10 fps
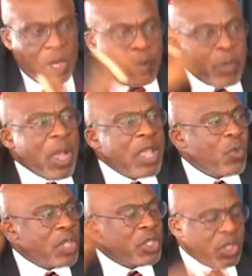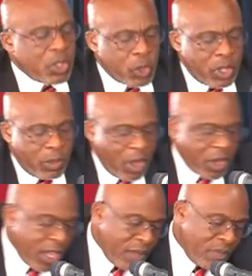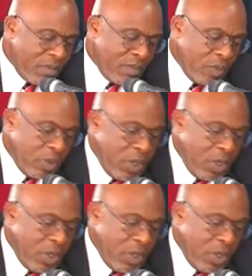the people in Washington told him, okay,